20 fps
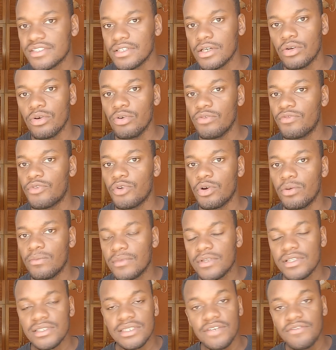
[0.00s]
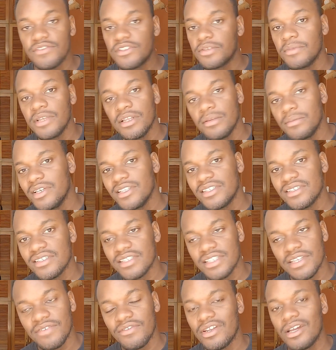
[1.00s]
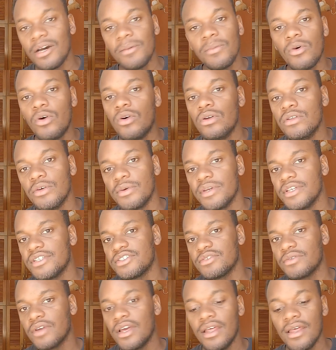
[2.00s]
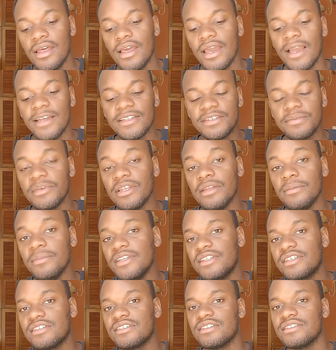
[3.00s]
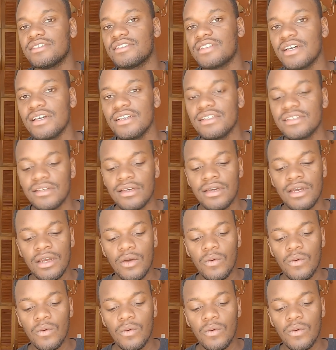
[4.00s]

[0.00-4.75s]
that go from 70 millimeters even up all the way to 80 millimeters in size,